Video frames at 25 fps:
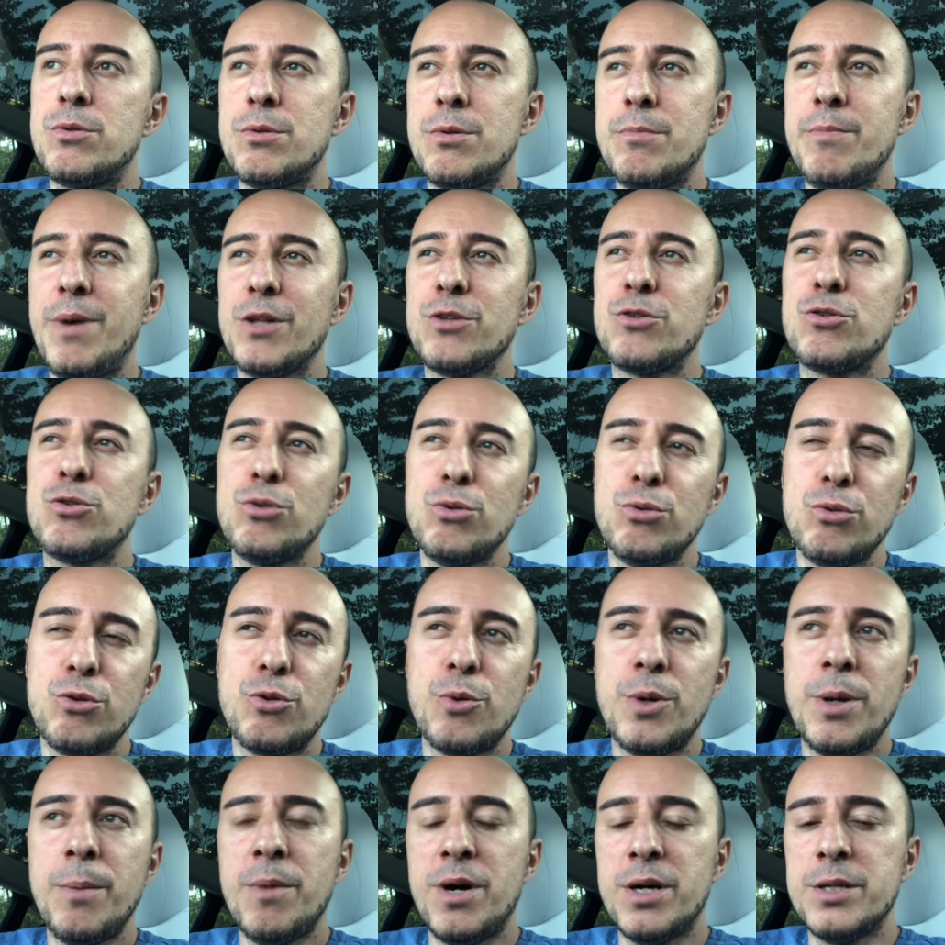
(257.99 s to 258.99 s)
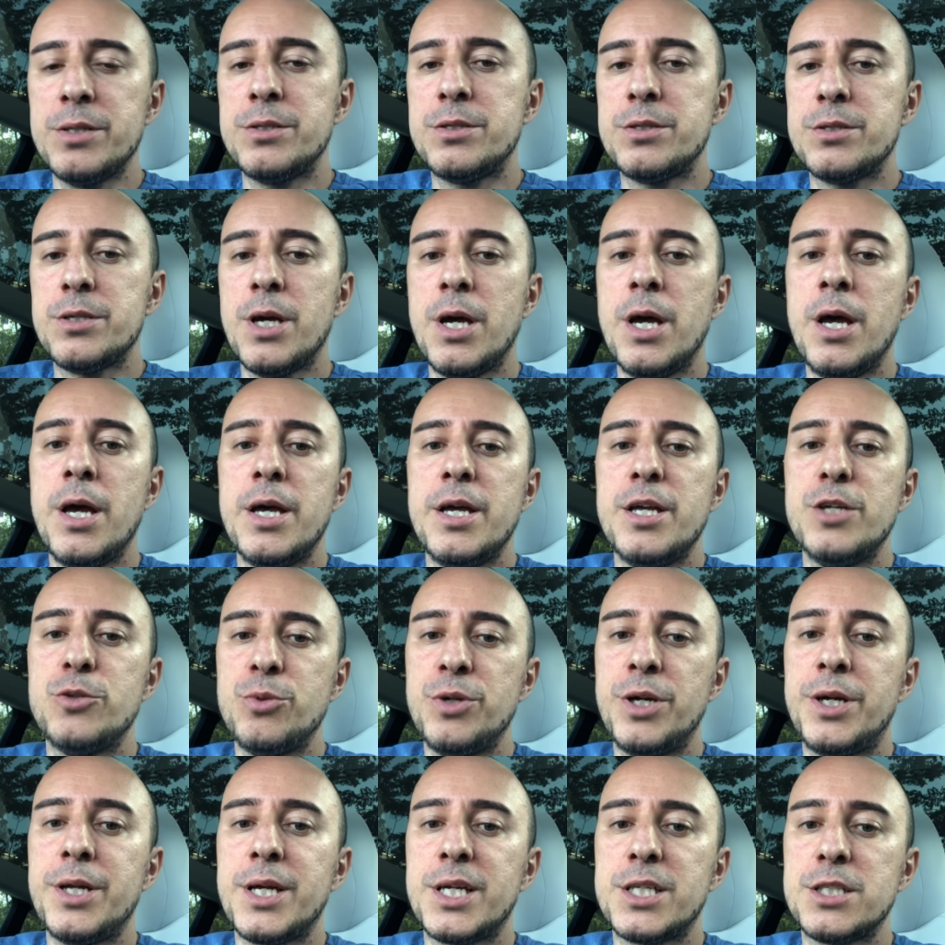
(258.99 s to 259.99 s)
2-3 months is when
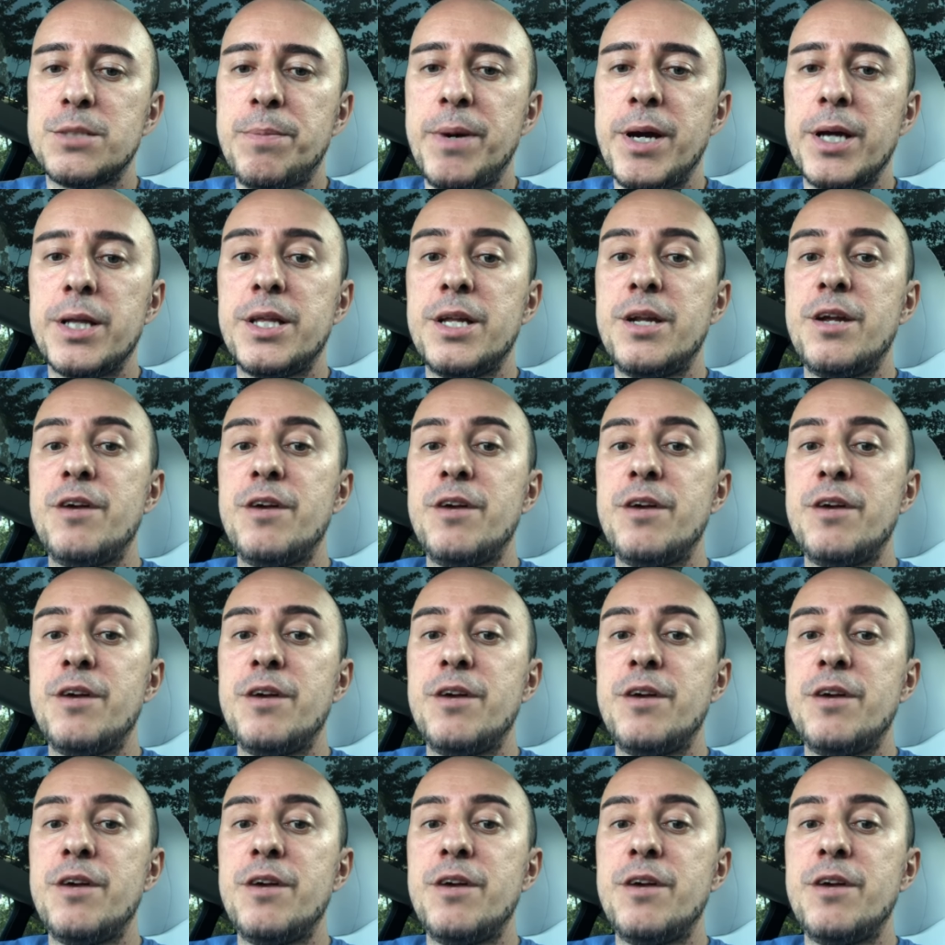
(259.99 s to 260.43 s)
you can expect it.